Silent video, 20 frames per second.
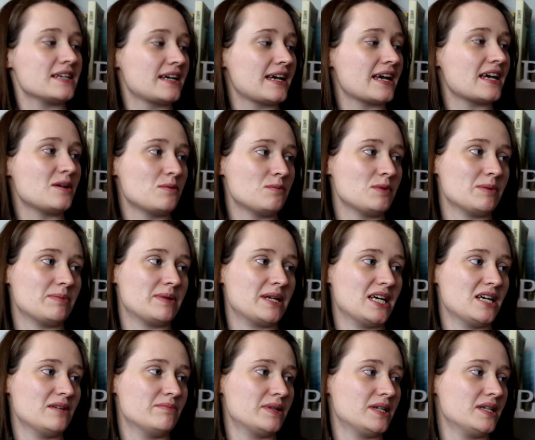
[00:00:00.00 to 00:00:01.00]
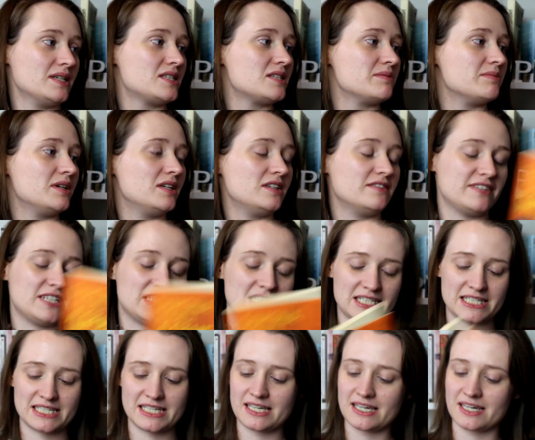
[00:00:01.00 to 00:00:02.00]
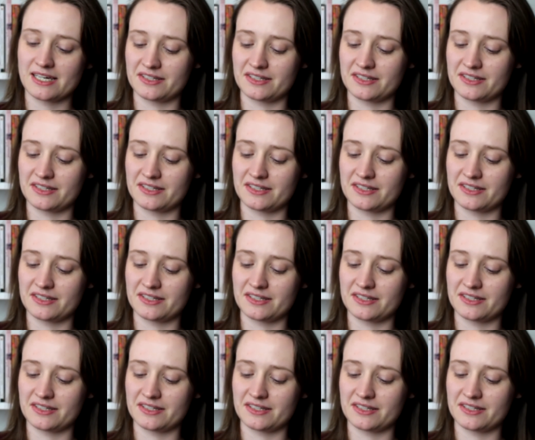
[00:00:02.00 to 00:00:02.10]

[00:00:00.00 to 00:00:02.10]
Game we played by Simona, Vinci,